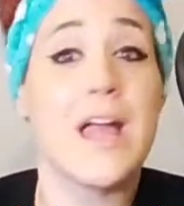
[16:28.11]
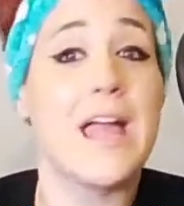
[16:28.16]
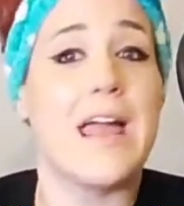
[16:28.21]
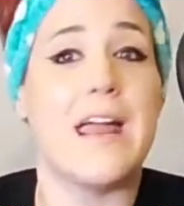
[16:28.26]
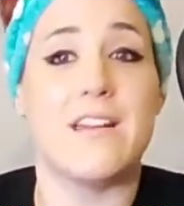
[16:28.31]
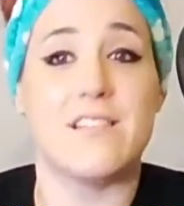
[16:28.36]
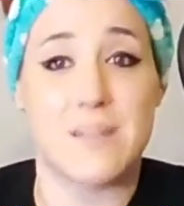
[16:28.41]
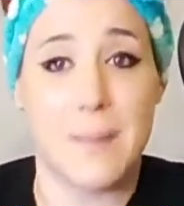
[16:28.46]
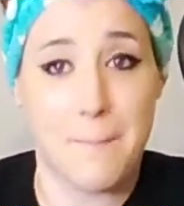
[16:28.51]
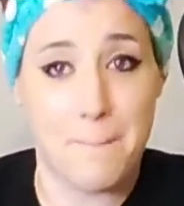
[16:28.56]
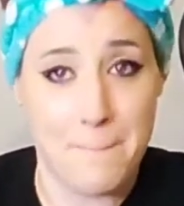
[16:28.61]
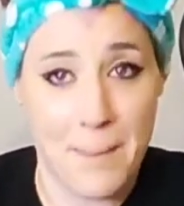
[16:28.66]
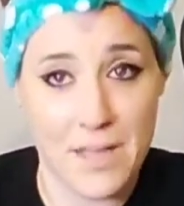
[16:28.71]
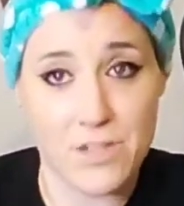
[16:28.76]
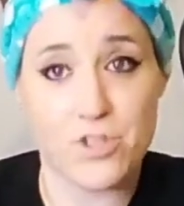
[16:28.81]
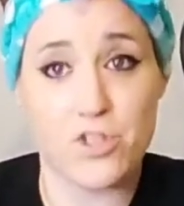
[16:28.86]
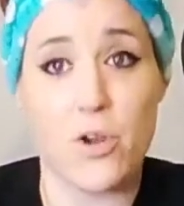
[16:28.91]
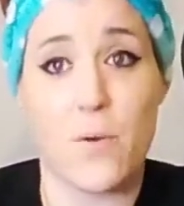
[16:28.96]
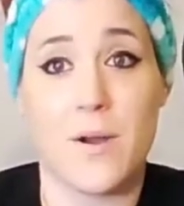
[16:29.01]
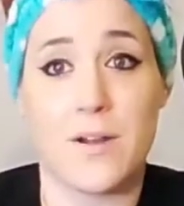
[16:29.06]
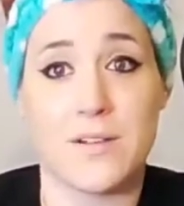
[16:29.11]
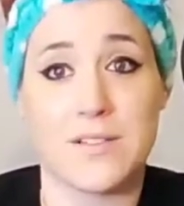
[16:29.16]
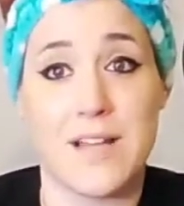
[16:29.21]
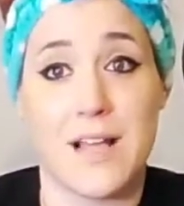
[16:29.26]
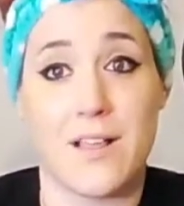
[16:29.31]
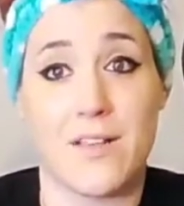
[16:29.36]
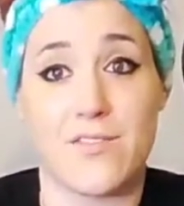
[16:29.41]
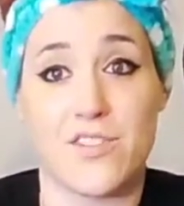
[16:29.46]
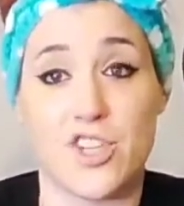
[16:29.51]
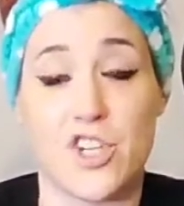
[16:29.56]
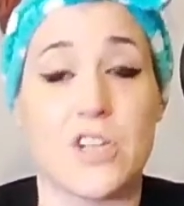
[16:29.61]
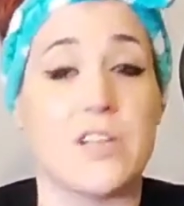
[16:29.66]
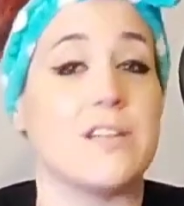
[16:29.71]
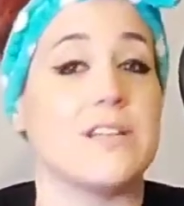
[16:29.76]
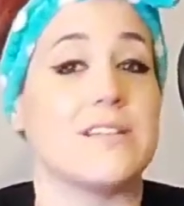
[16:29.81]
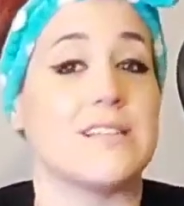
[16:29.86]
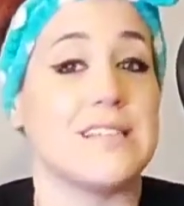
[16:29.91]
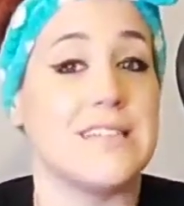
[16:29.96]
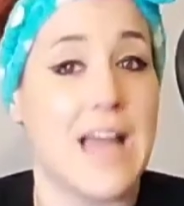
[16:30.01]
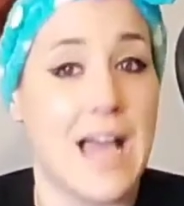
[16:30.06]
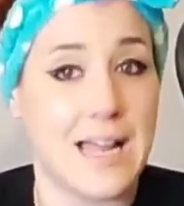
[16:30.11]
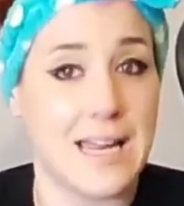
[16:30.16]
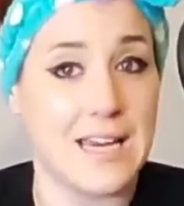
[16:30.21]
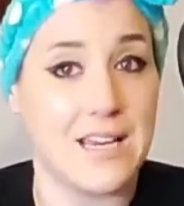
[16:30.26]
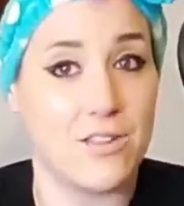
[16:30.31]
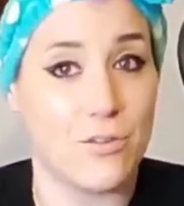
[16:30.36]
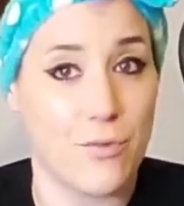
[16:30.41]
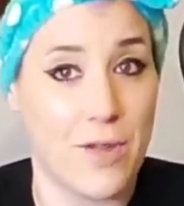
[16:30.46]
It is the best show on television. It is not getting